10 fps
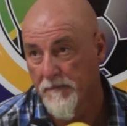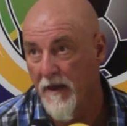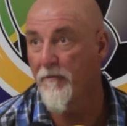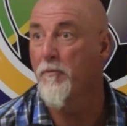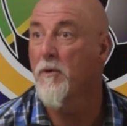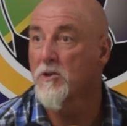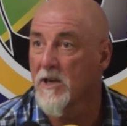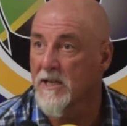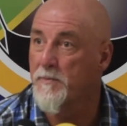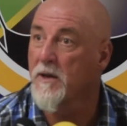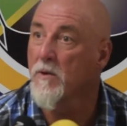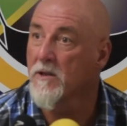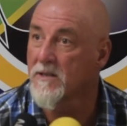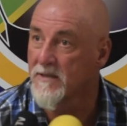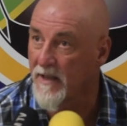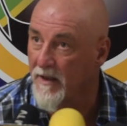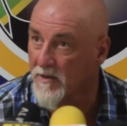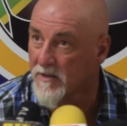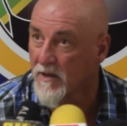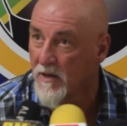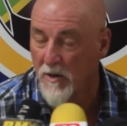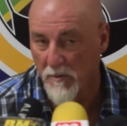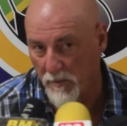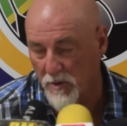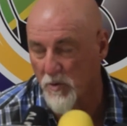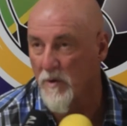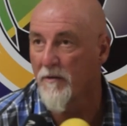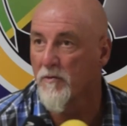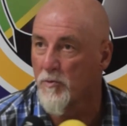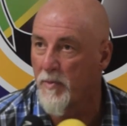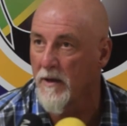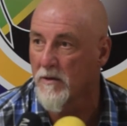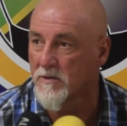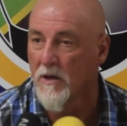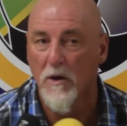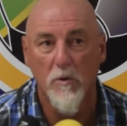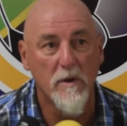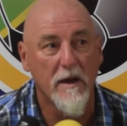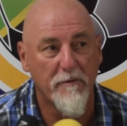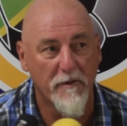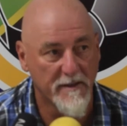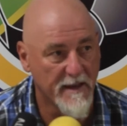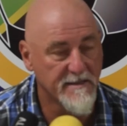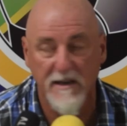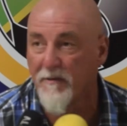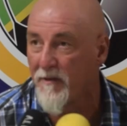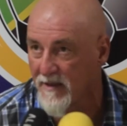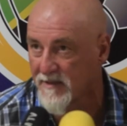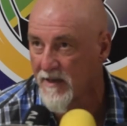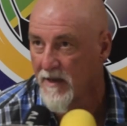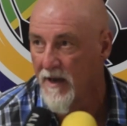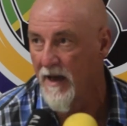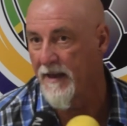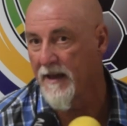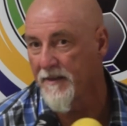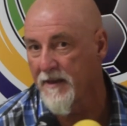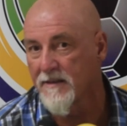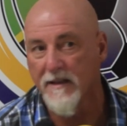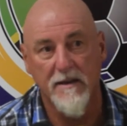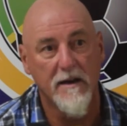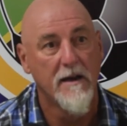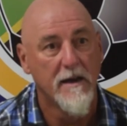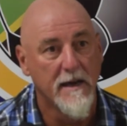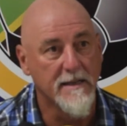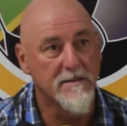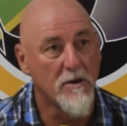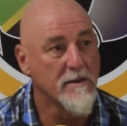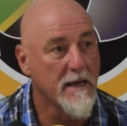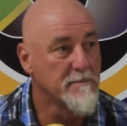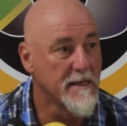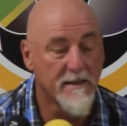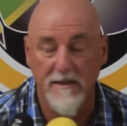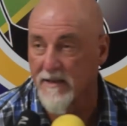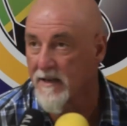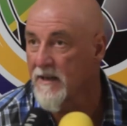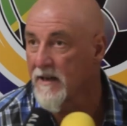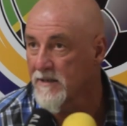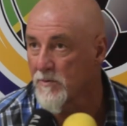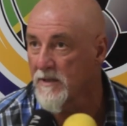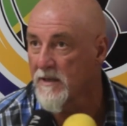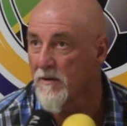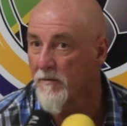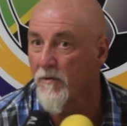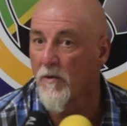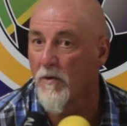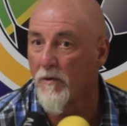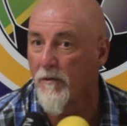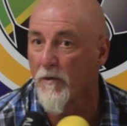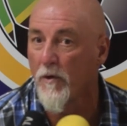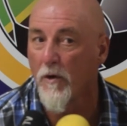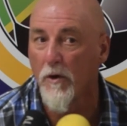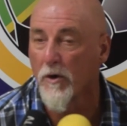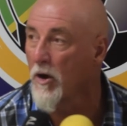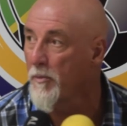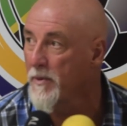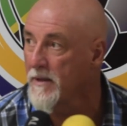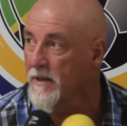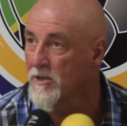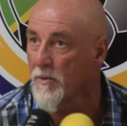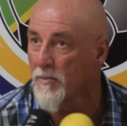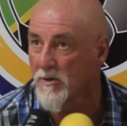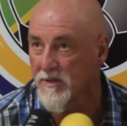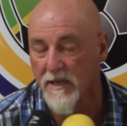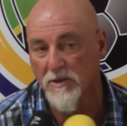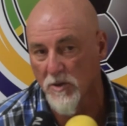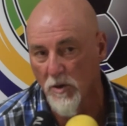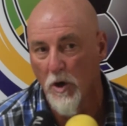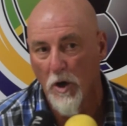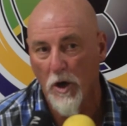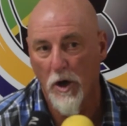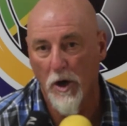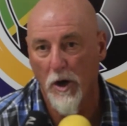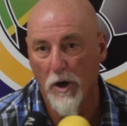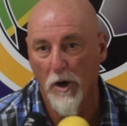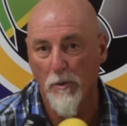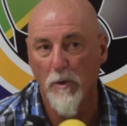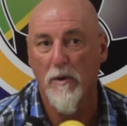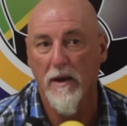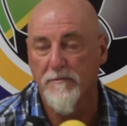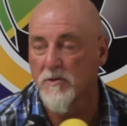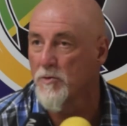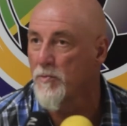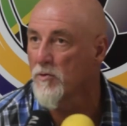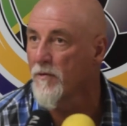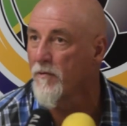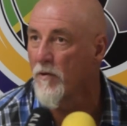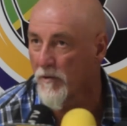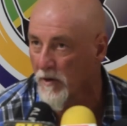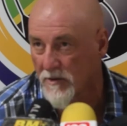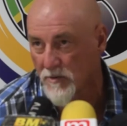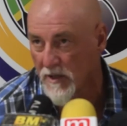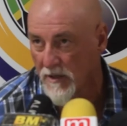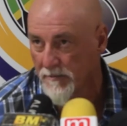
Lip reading: have much experience than us, but we have good players, we have fantastic fans. And I think that it's long time that Tanzania is waiting for a club in Champions League, so we will have the support of all the country.